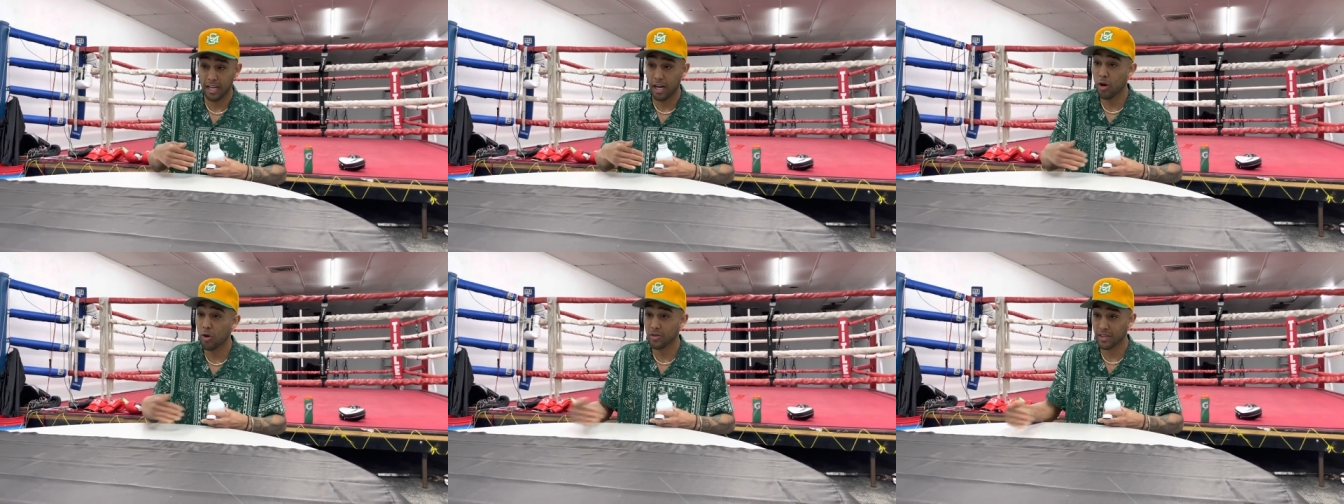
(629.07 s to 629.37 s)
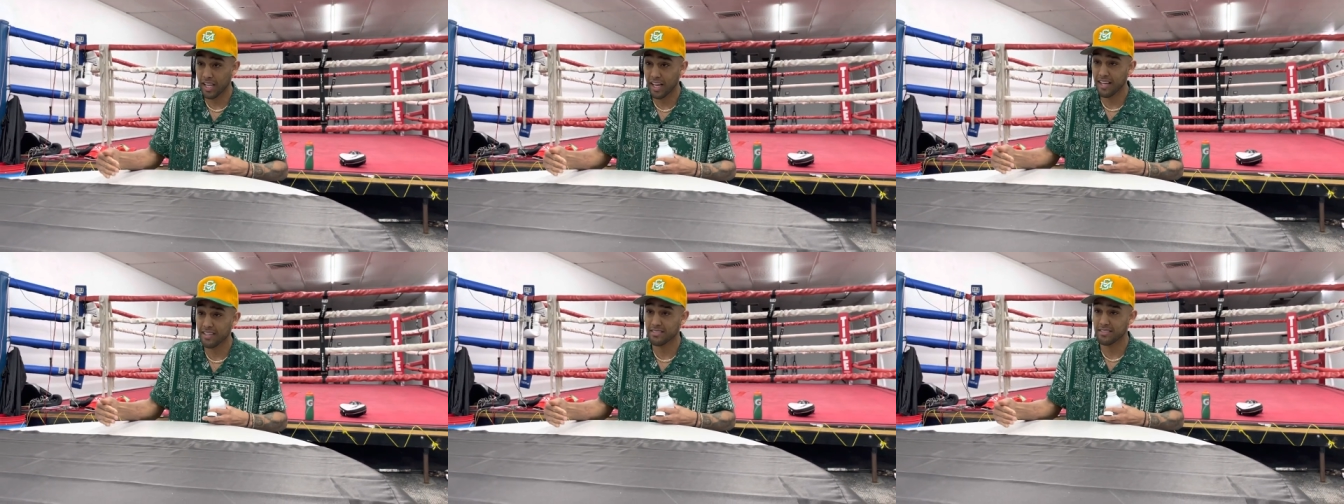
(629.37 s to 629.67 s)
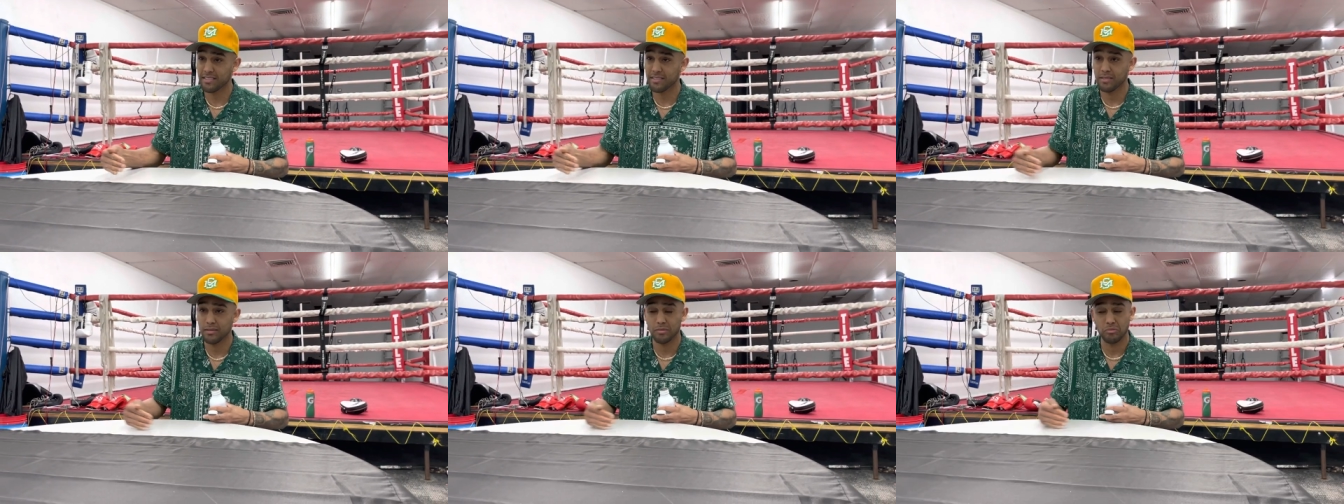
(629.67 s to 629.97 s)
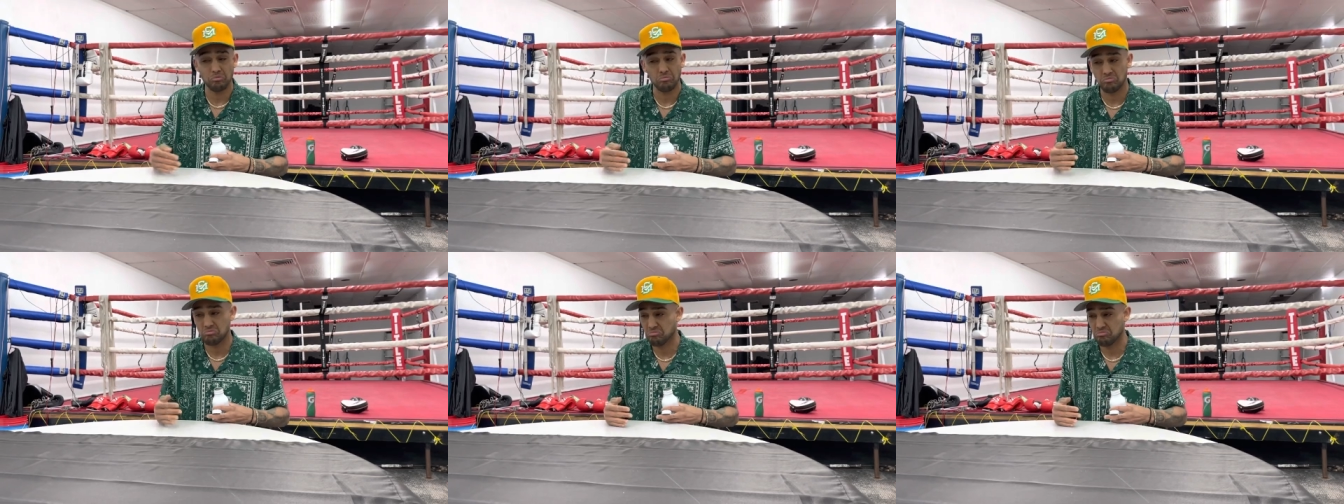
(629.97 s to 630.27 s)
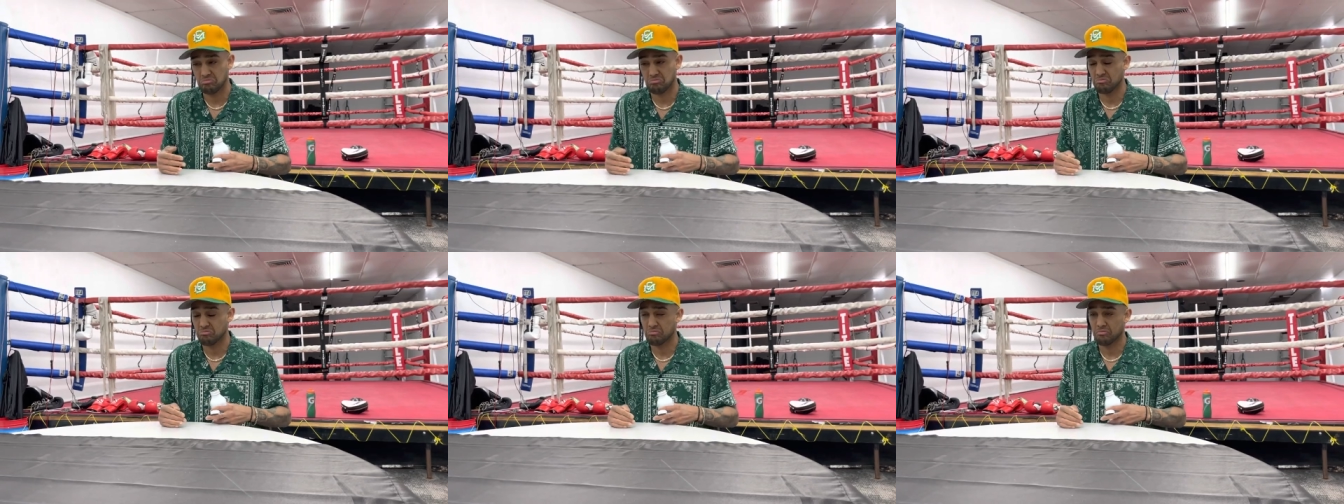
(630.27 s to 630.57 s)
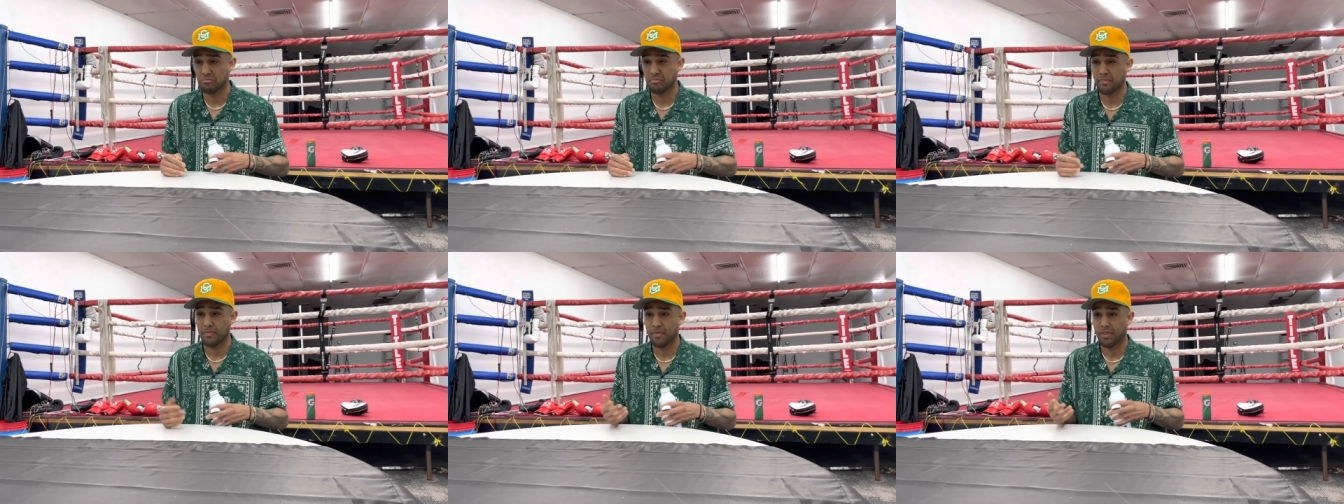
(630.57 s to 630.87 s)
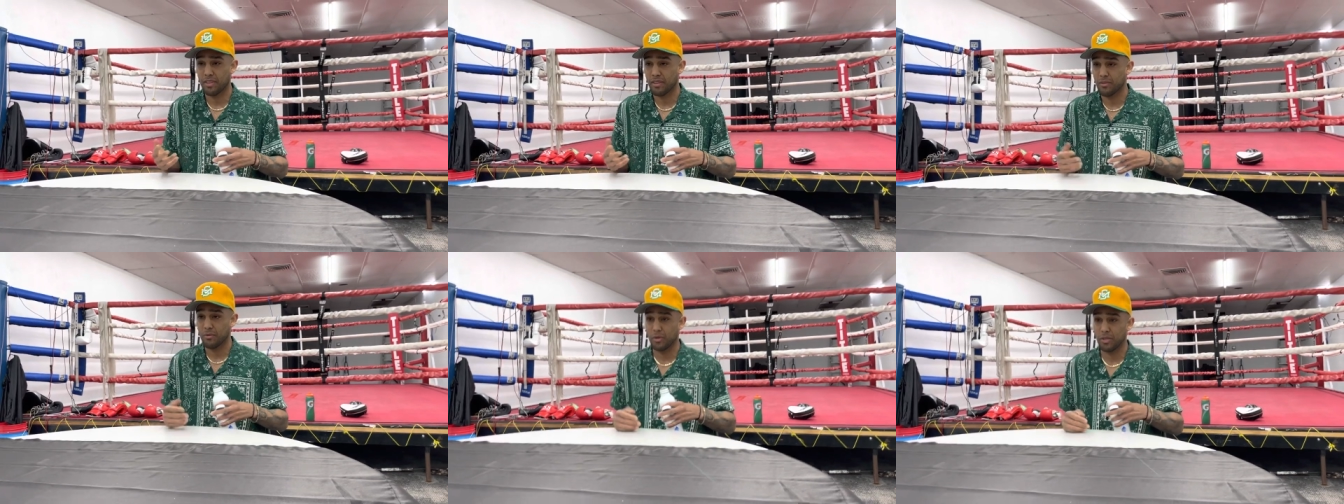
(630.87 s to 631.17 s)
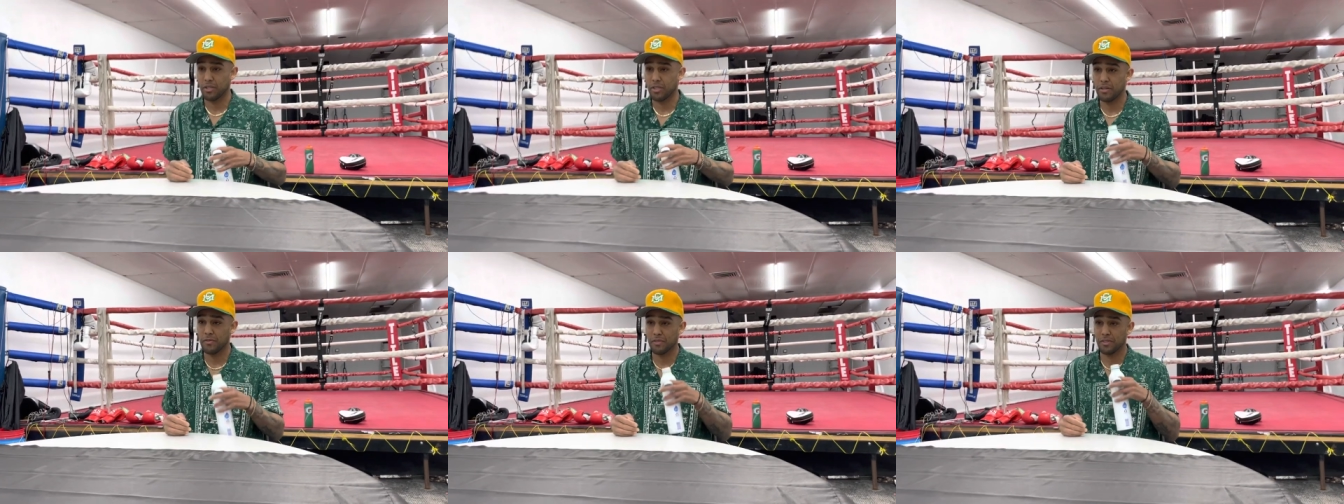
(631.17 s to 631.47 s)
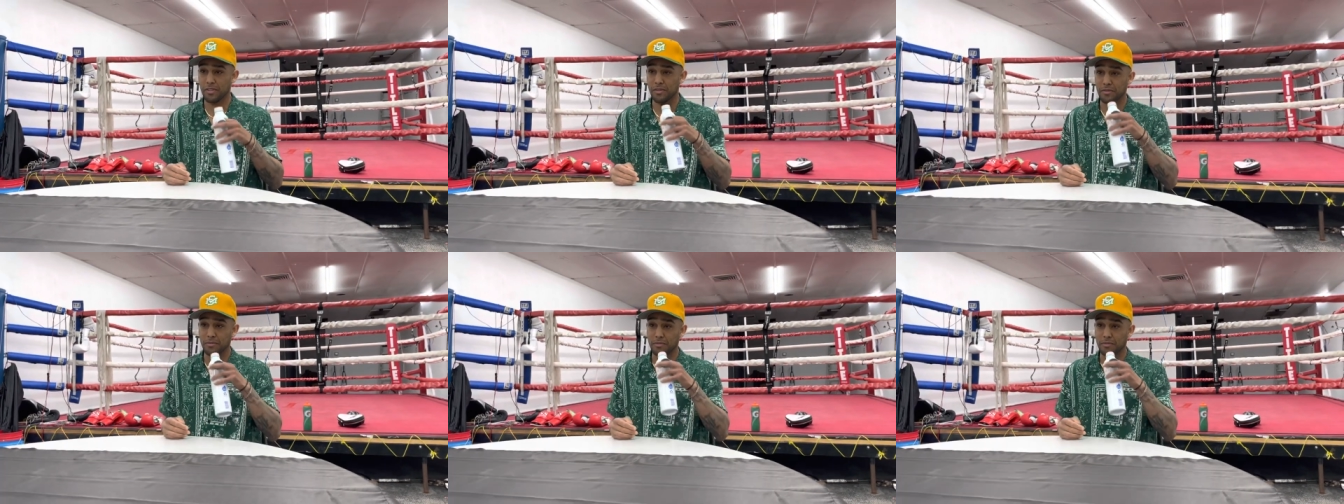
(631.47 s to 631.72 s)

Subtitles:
outlast it, whatever.